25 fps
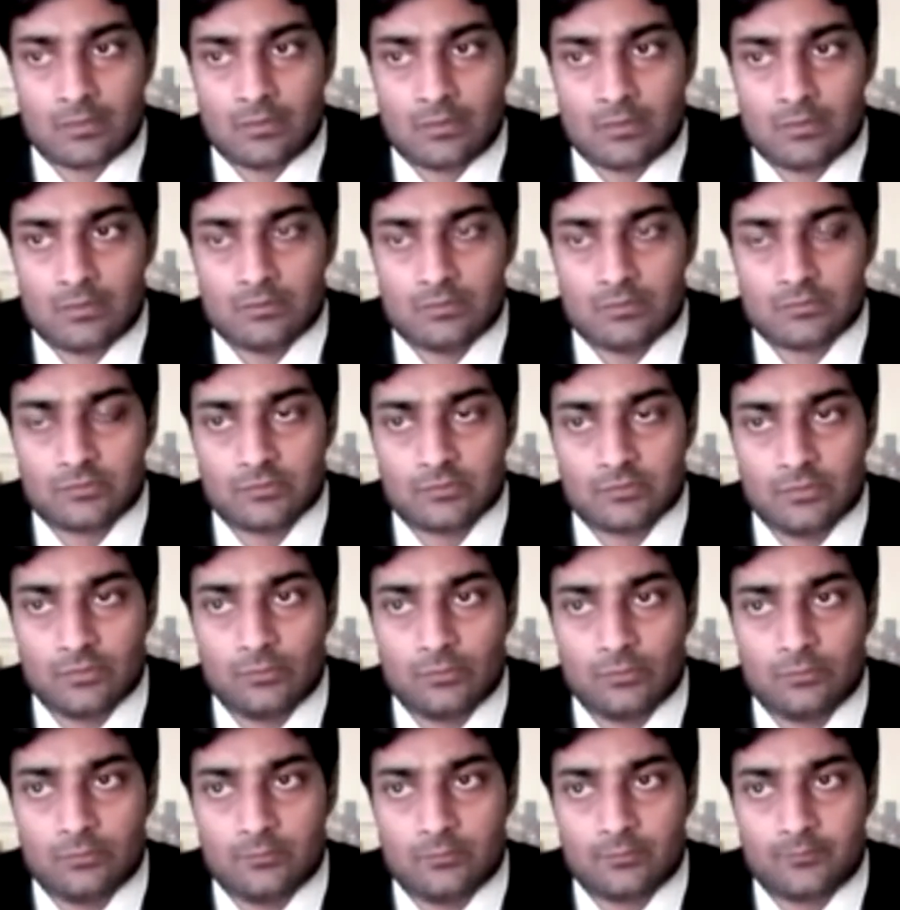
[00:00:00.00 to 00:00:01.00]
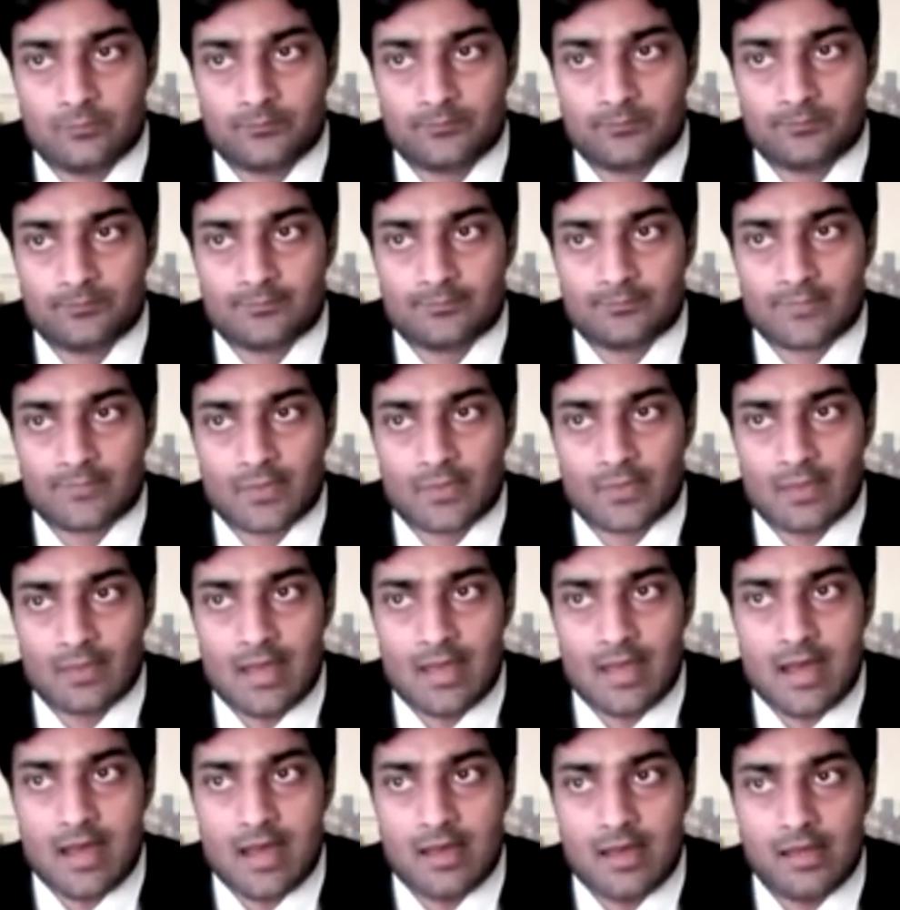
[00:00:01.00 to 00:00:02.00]
So
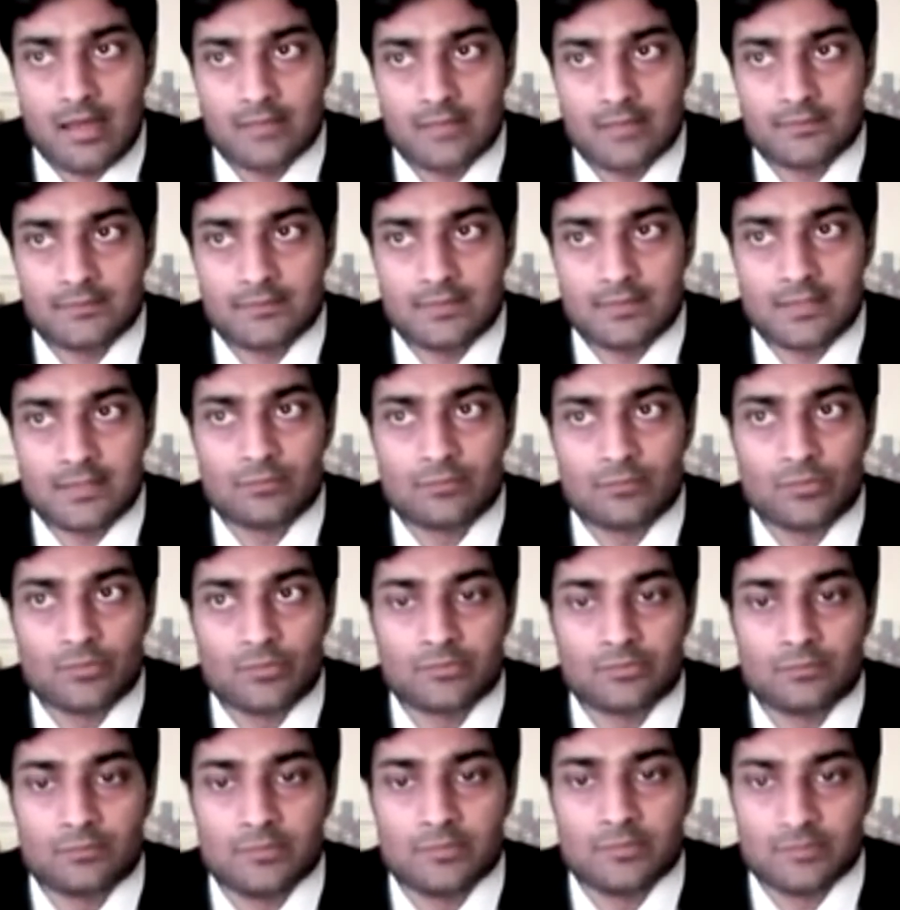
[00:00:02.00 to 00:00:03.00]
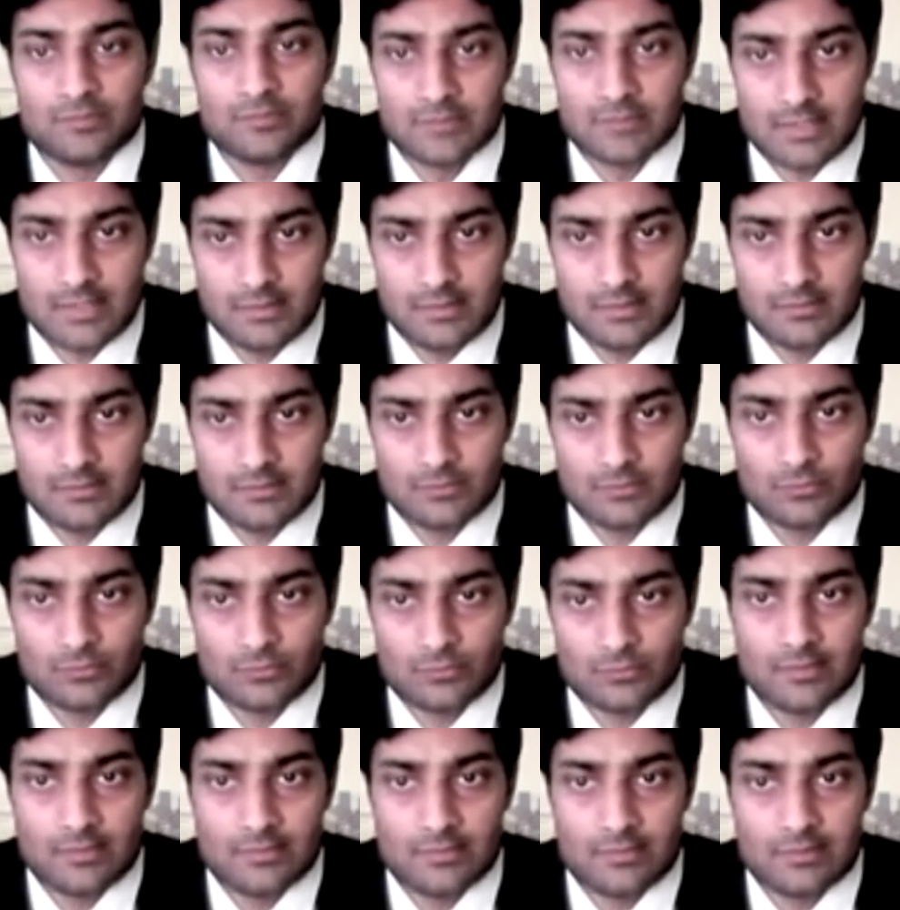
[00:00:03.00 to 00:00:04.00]
I think it was a mistake
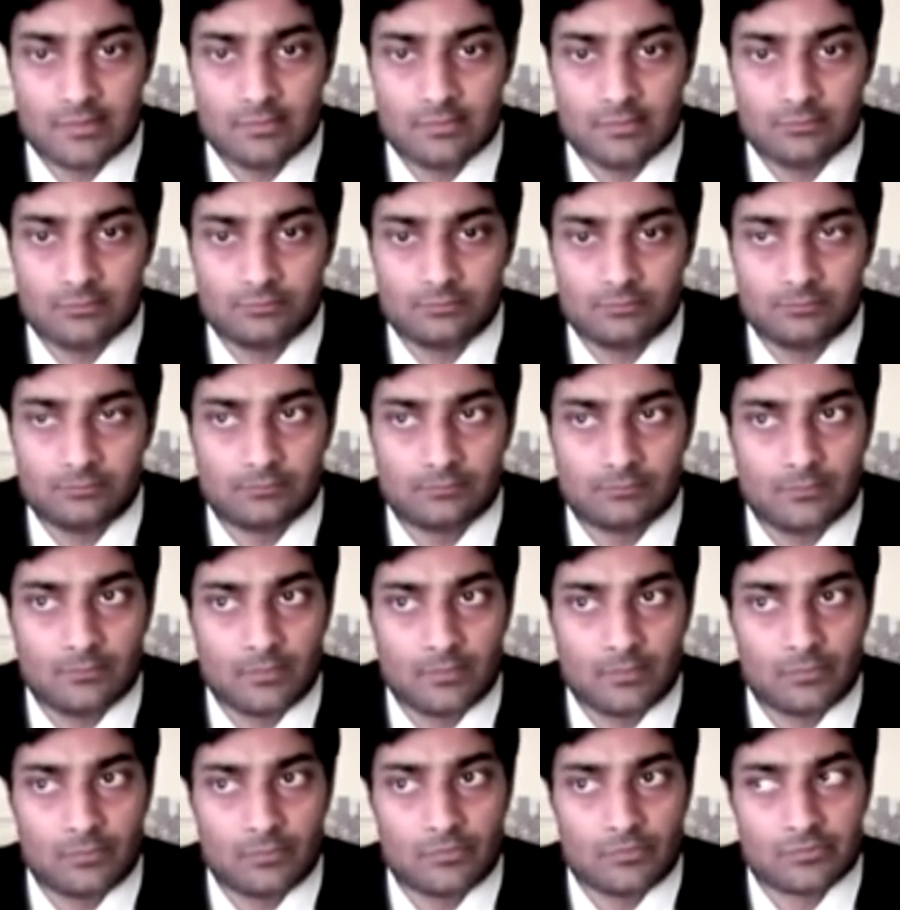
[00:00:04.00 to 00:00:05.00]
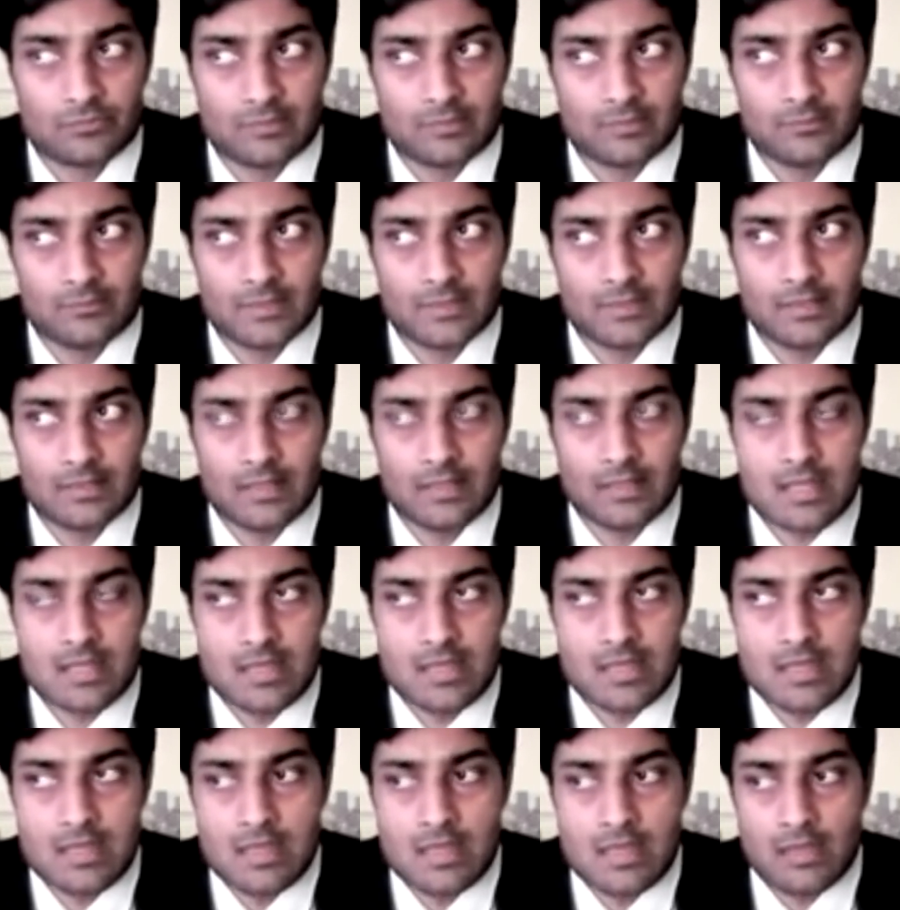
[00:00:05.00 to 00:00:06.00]
rather than something
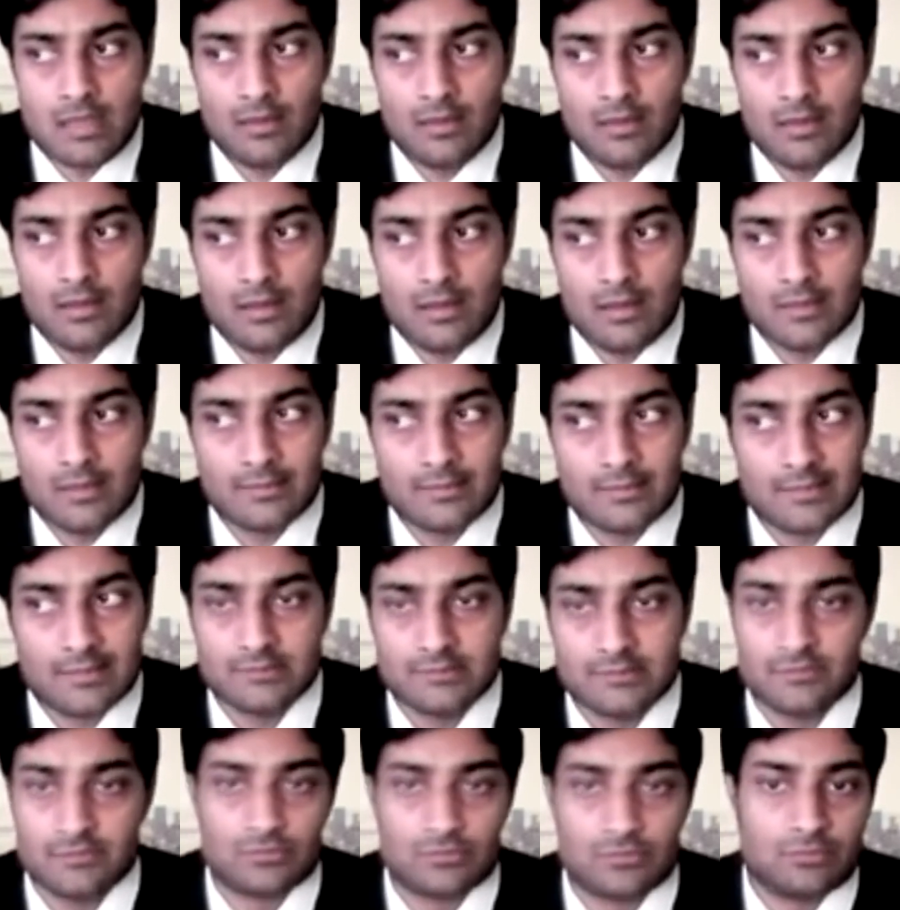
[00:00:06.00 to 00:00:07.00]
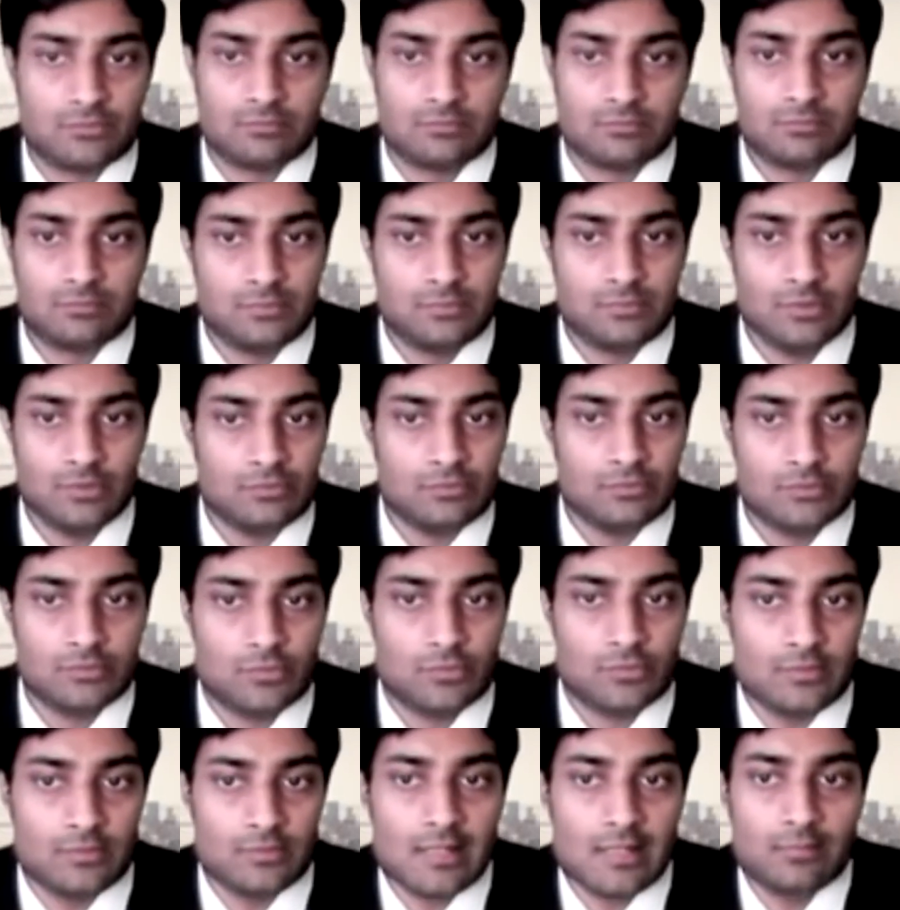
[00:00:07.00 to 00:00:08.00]
that just you couldn't
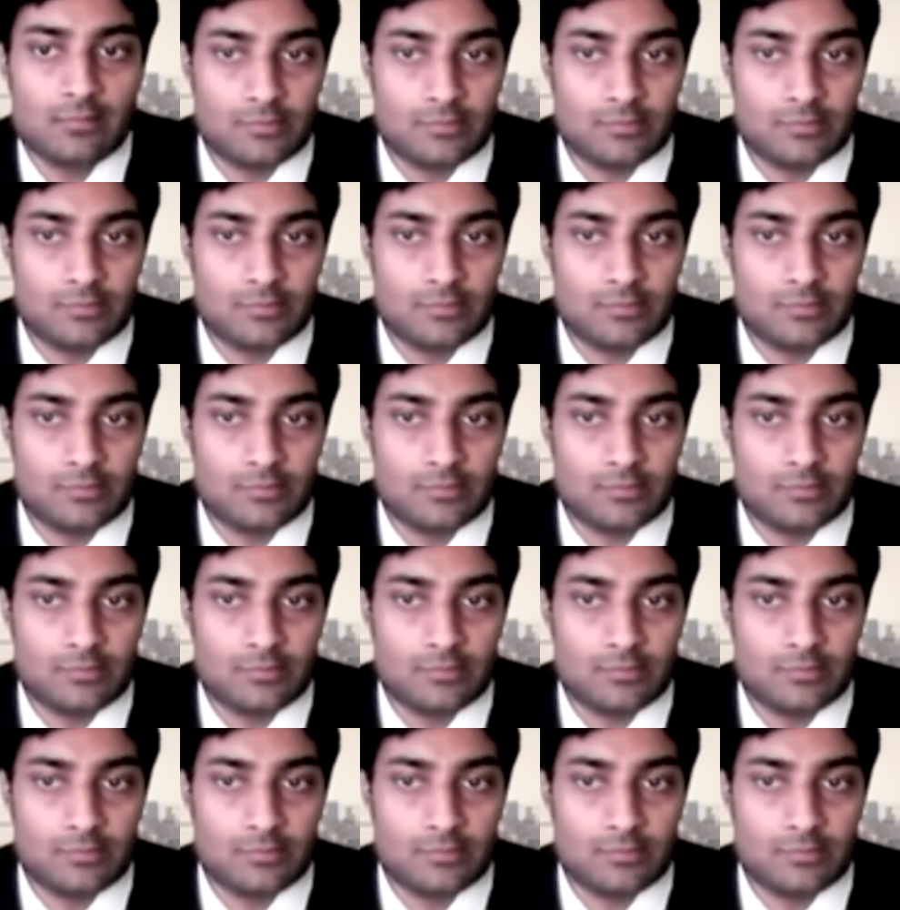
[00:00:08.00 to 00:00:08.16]
help